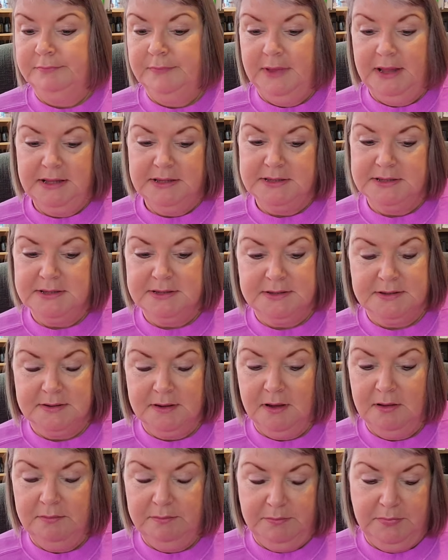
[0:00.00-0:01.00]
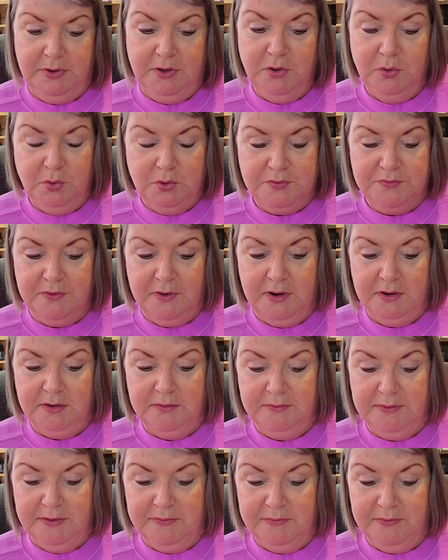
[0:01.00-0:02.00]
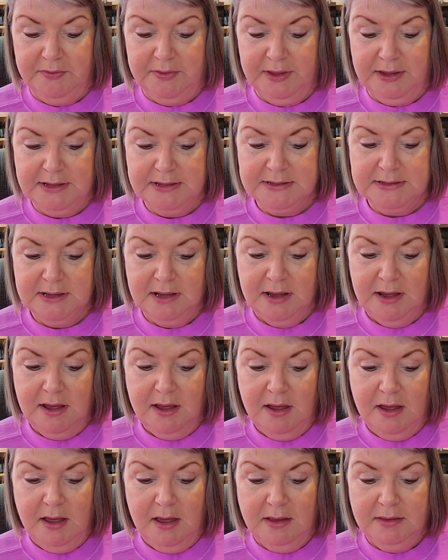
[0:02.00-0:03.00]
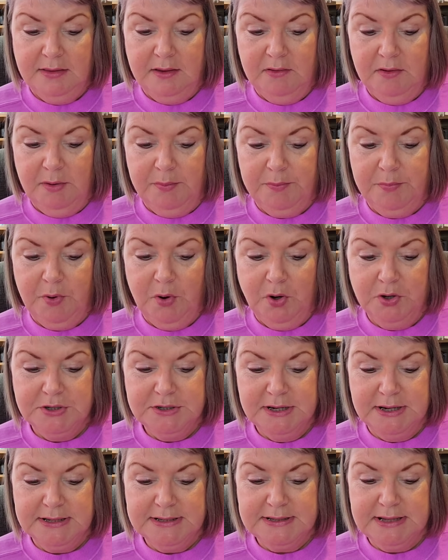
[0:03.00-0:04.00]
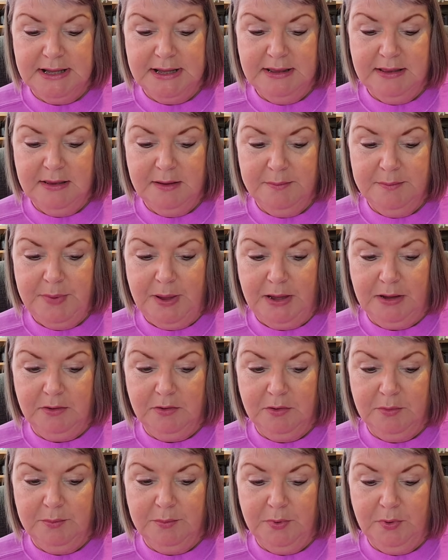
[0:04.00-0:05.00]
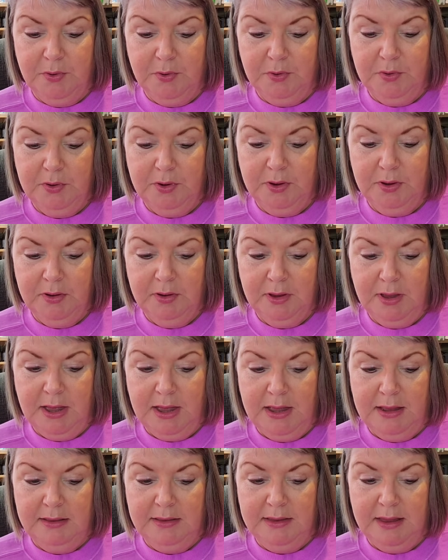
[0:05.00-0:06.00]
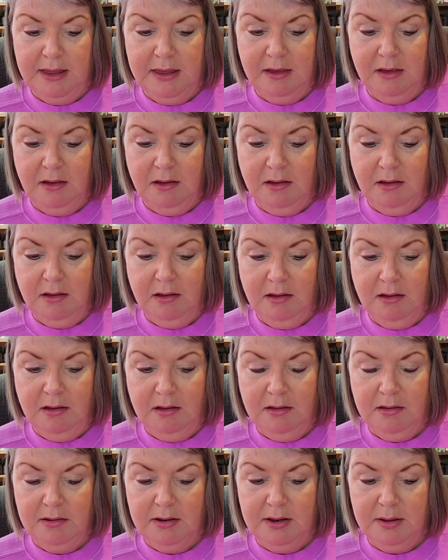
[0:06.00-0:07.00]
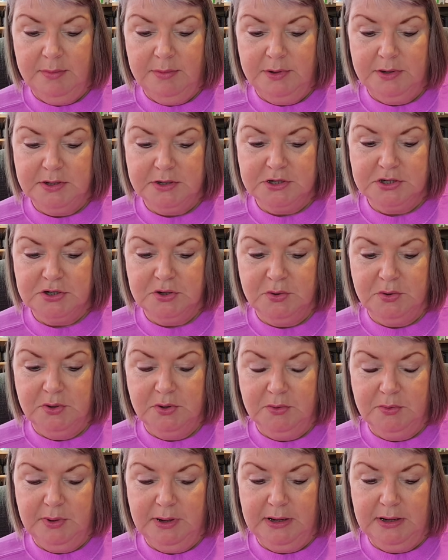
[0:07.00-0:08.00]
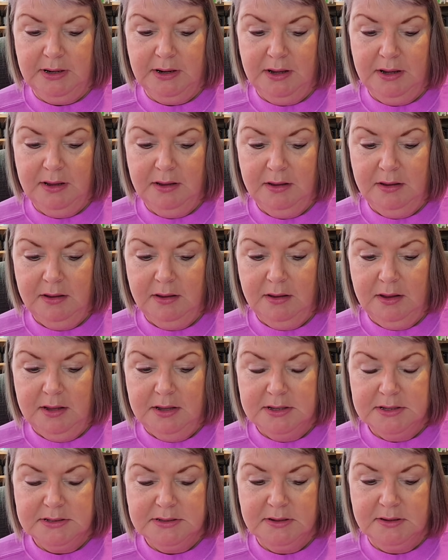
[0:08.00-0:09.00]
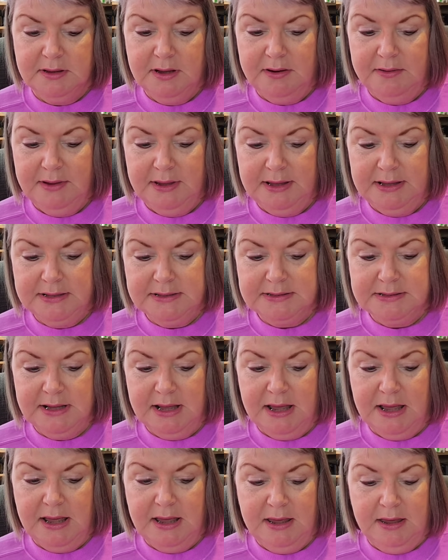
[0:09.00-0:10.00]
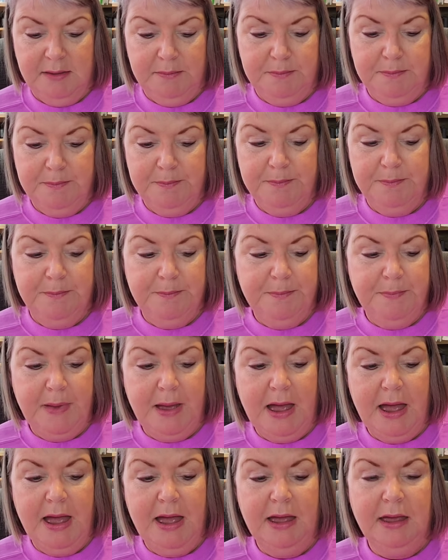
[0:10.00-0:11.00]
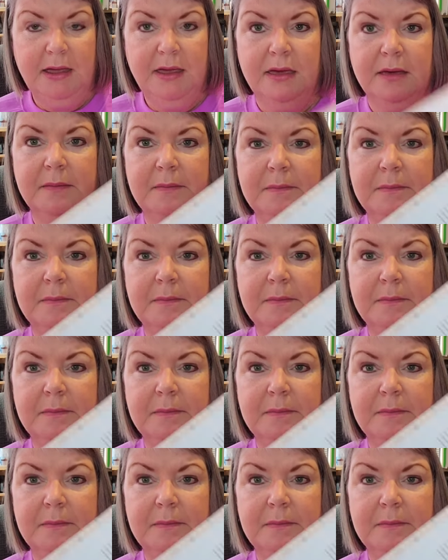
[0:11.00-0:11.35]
It's a huge variety of different things. There are projects in the back of the book, and they are, let me just show you quickly. So there is a bag.